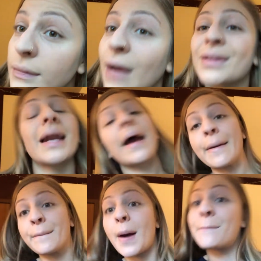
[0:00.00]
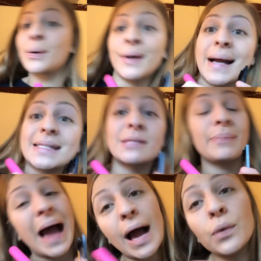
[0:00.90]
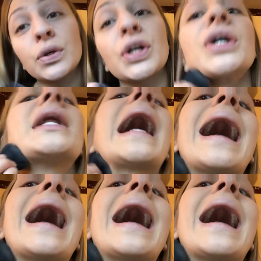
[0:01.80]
Now that I am press powdered